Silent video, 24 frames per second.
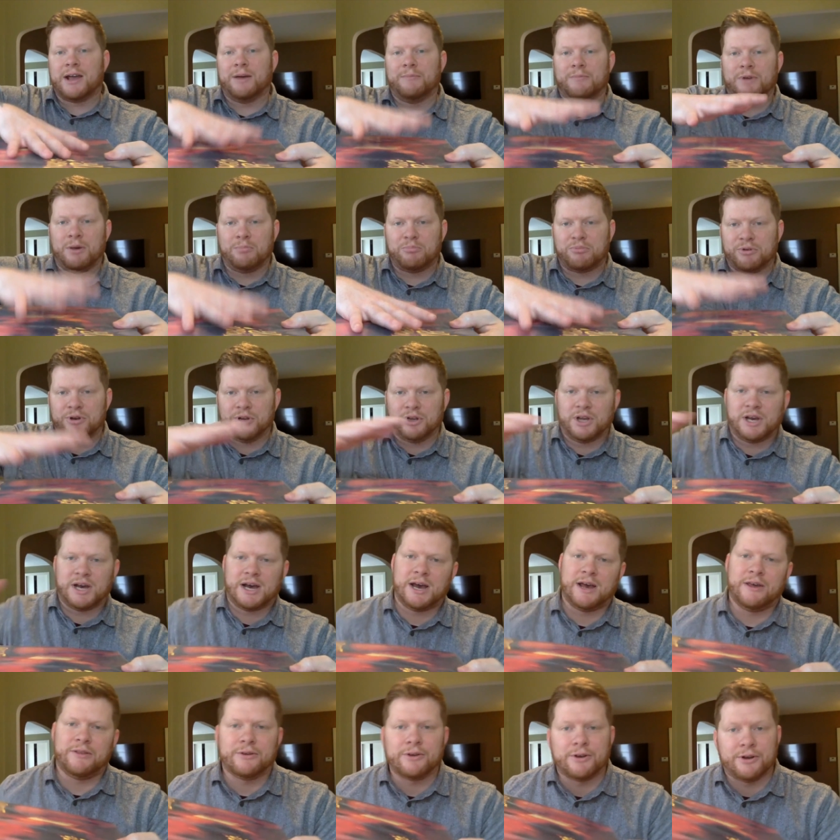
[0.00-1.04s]
them up real
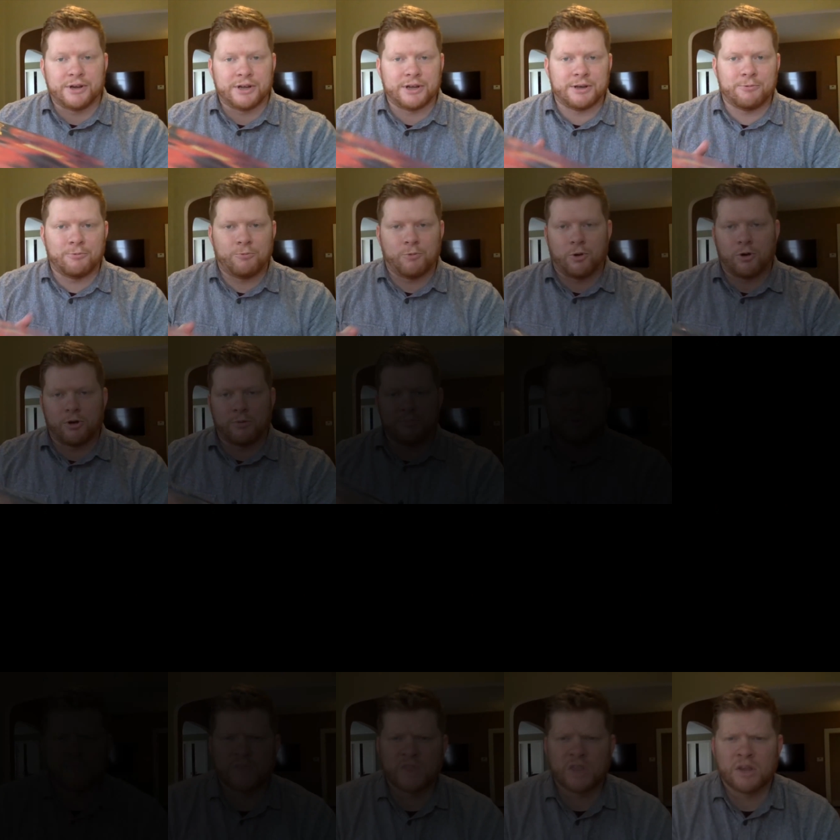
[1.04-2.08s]
high, they're going to get warped.
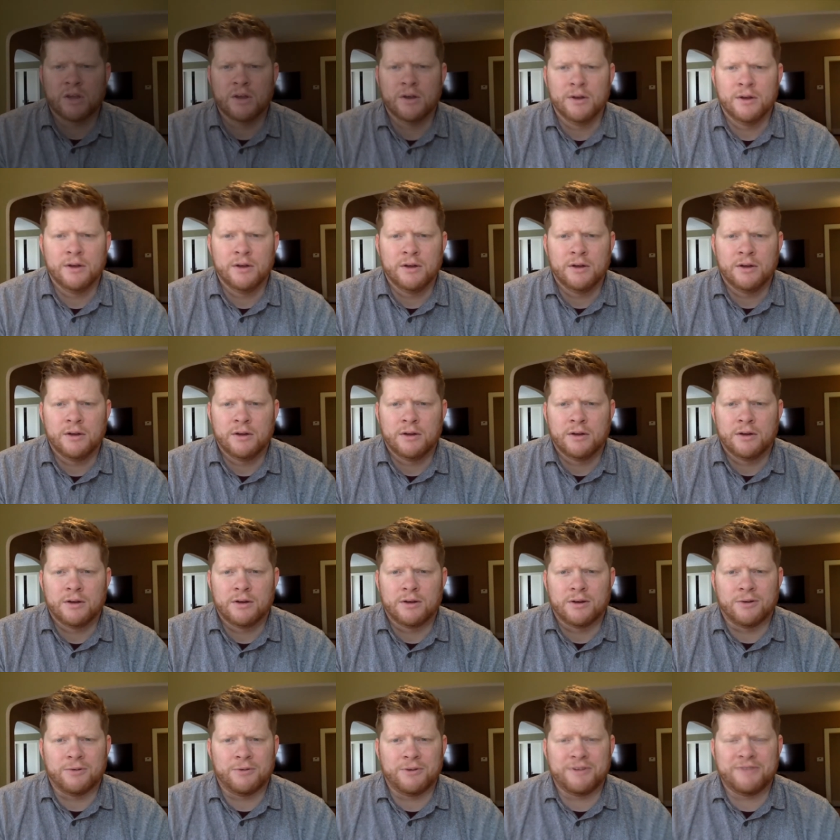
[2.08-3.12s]

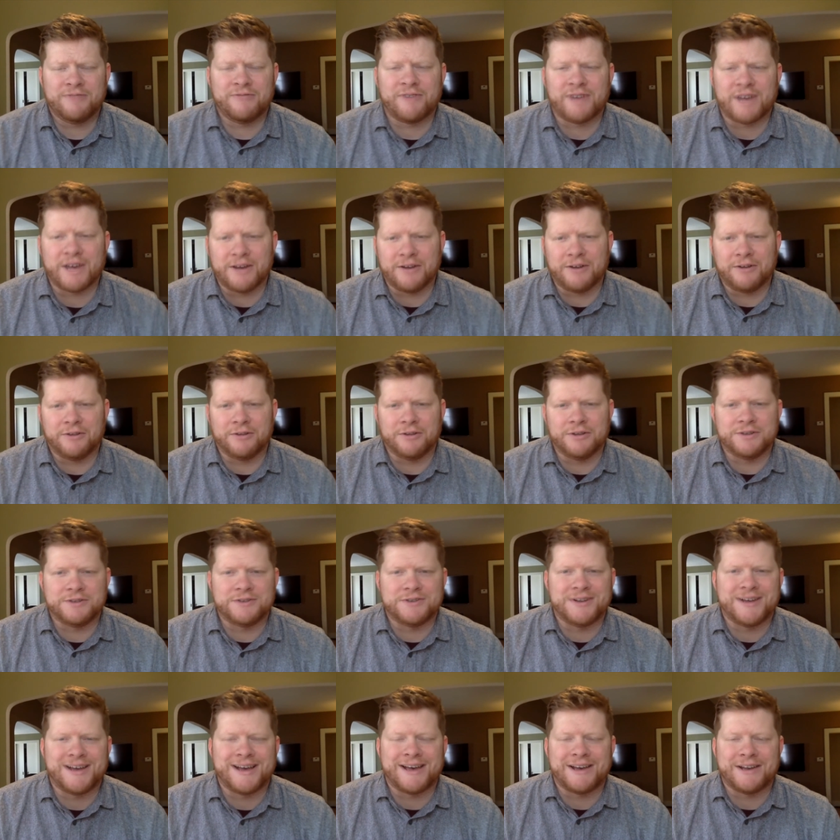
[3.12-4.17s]
Owning vinyl is
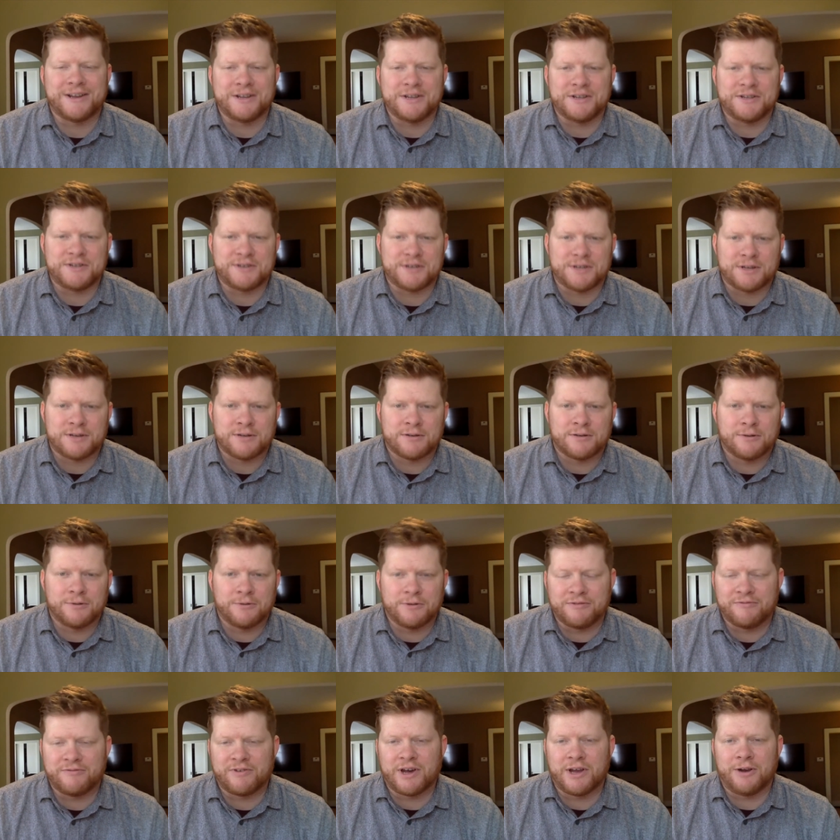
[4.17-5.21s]
not easy.
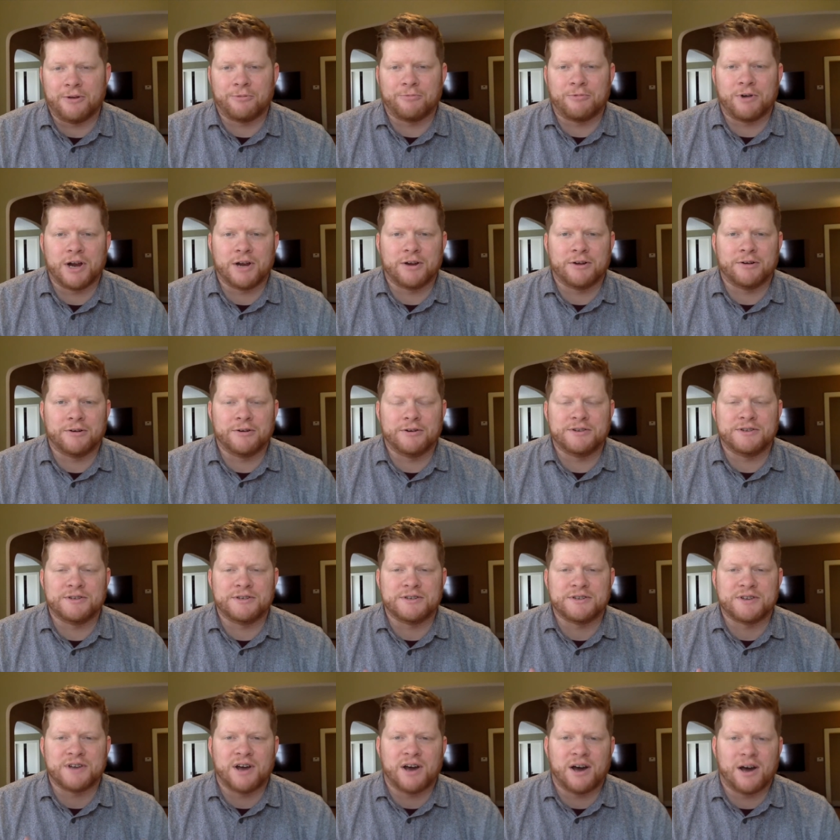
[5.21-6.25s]
Owning vinyl records
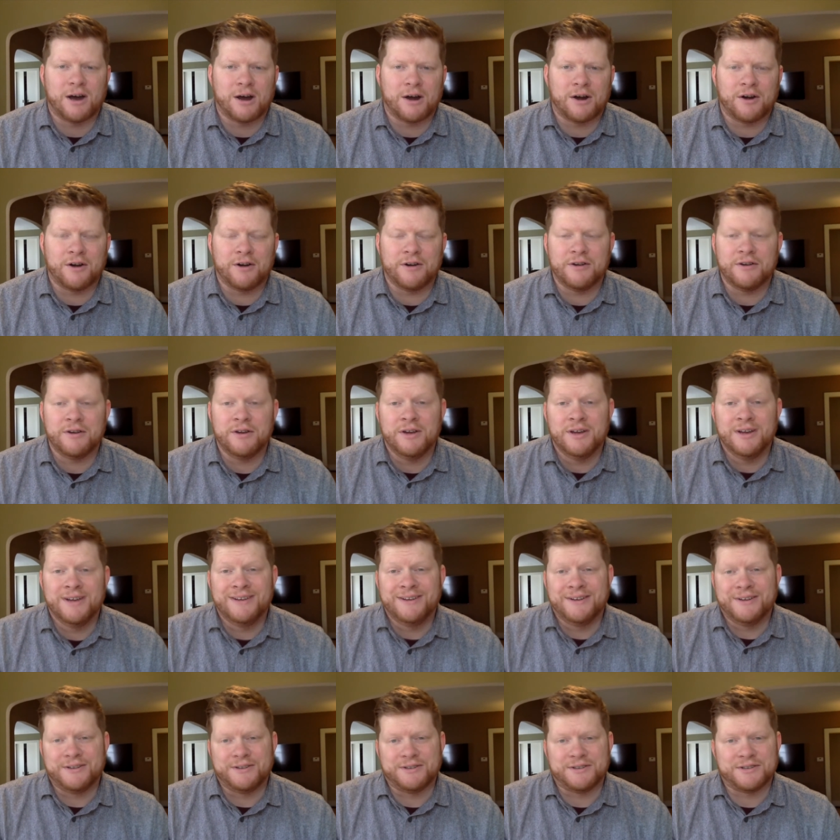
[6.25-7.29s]
is hard,
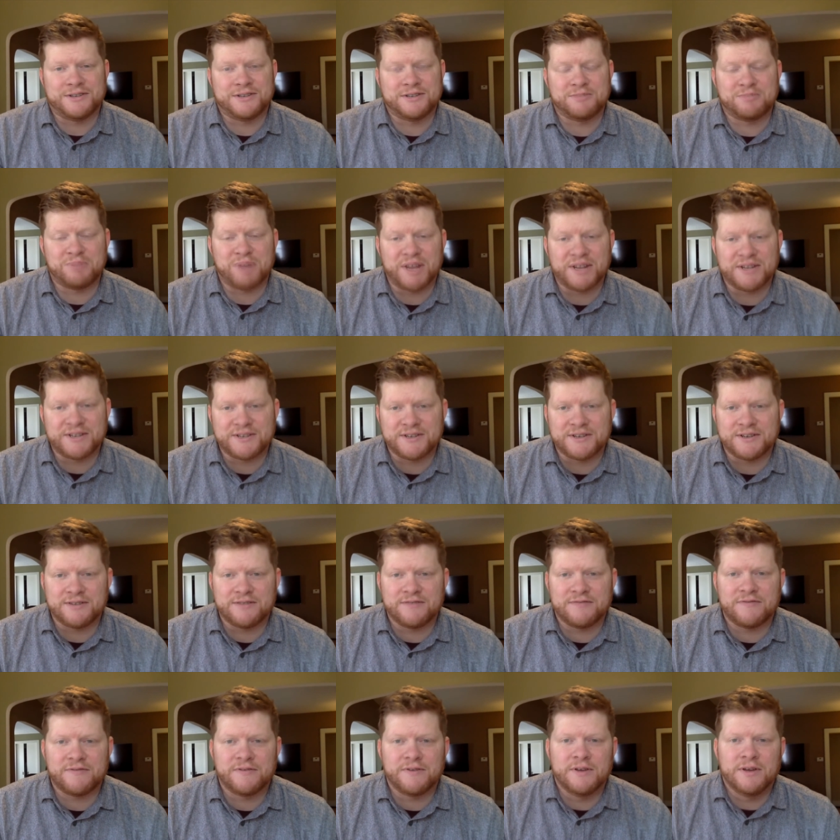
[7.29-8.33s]
it's
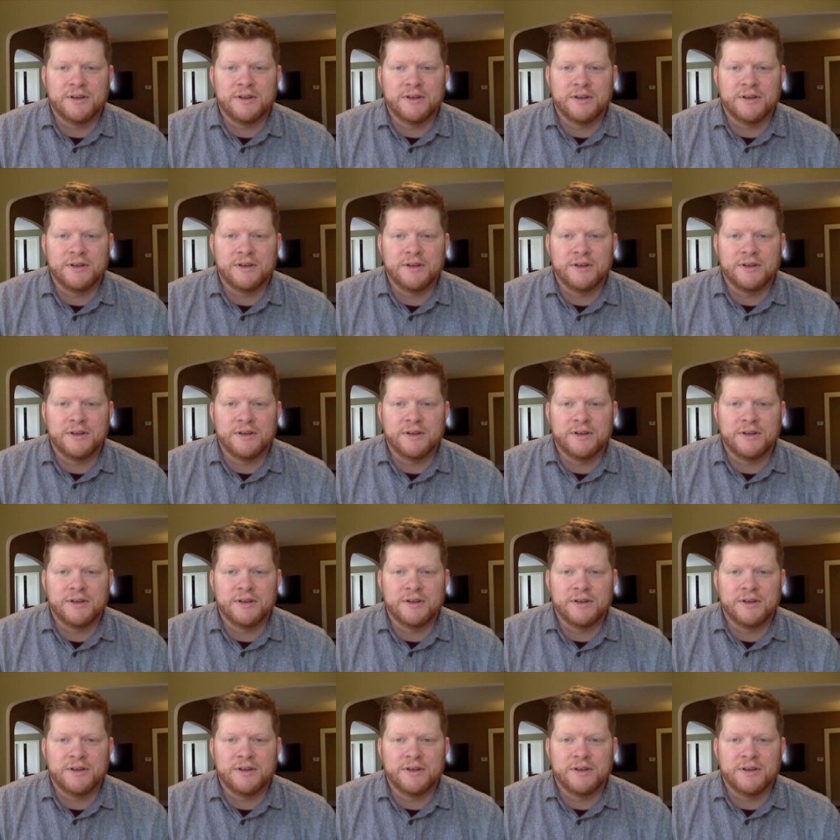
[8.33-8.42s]
expensive,